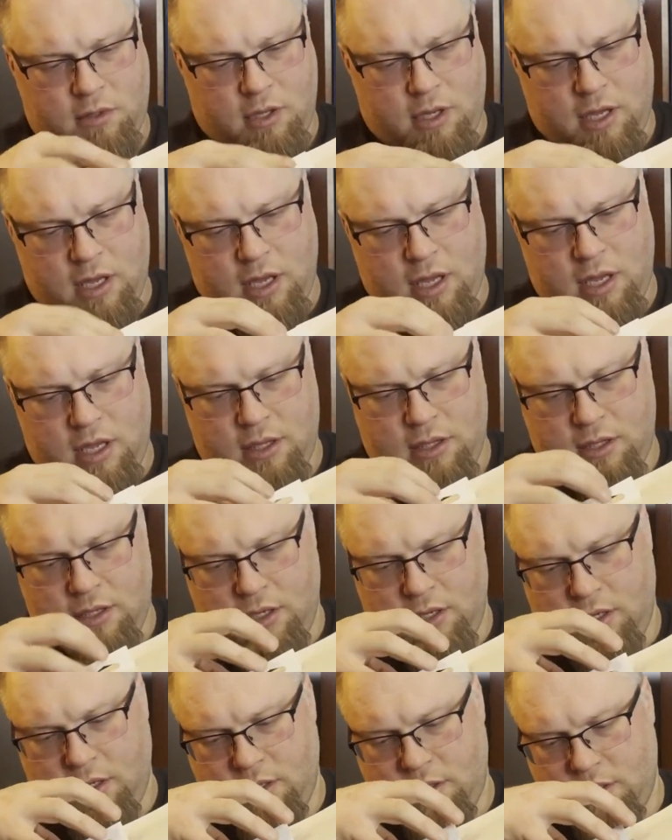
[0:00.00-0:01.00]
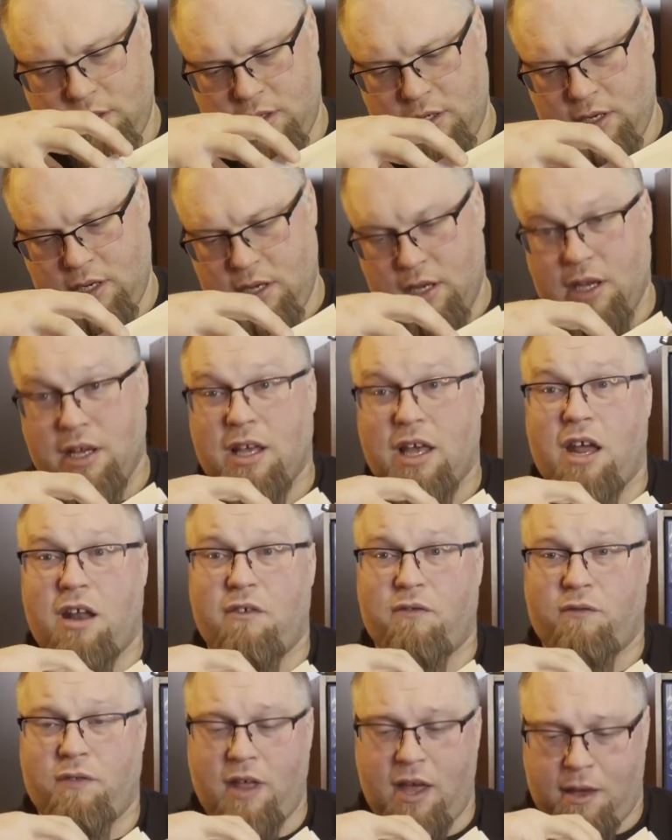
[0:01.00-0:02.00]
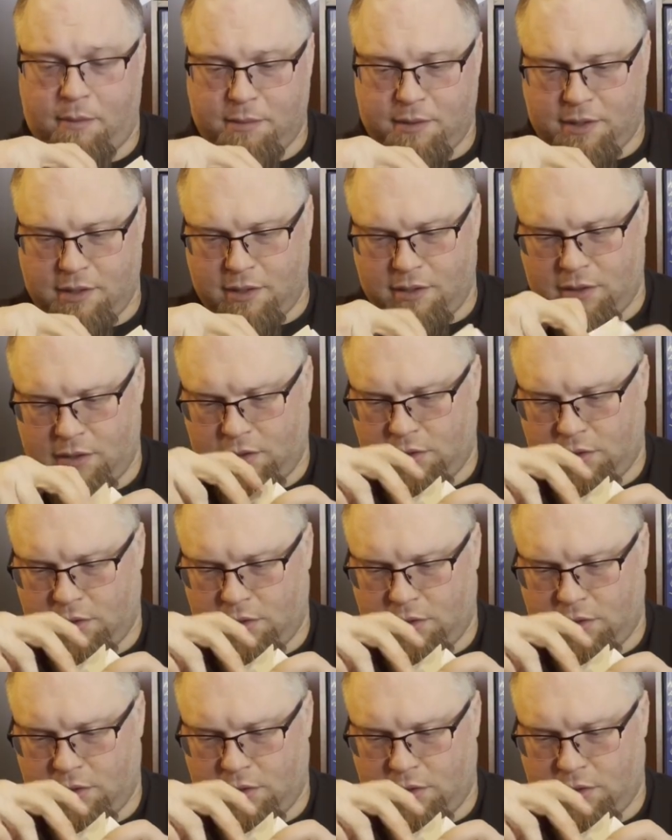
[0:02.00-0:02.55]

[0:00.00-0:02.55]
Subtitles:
I hate these kind of flaps,